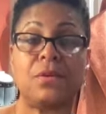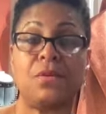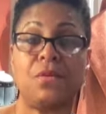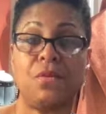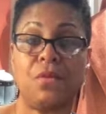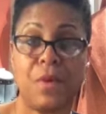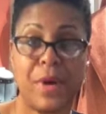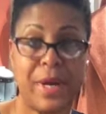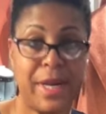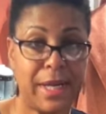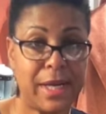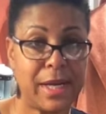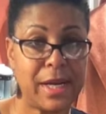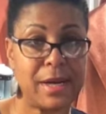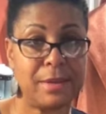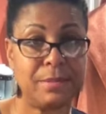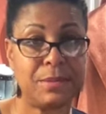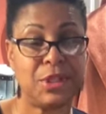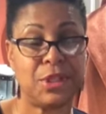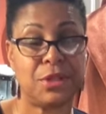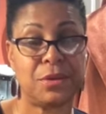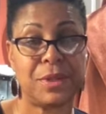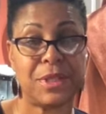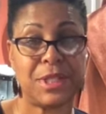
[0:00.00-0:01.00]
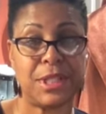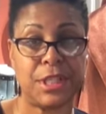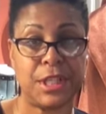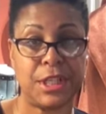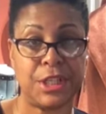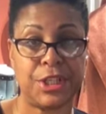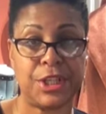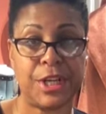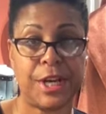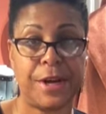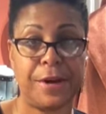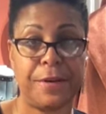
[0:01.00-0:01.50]
when it comes to a
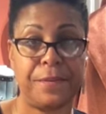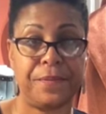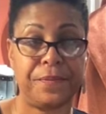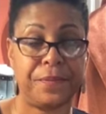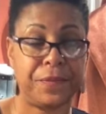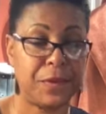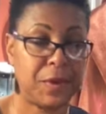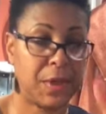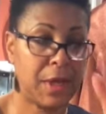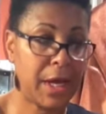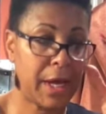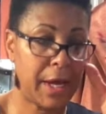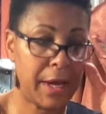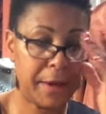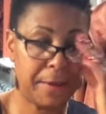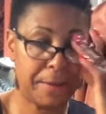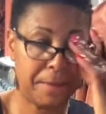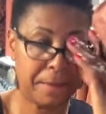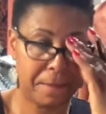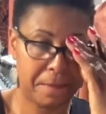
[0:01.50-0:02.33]
stitch out. Okay.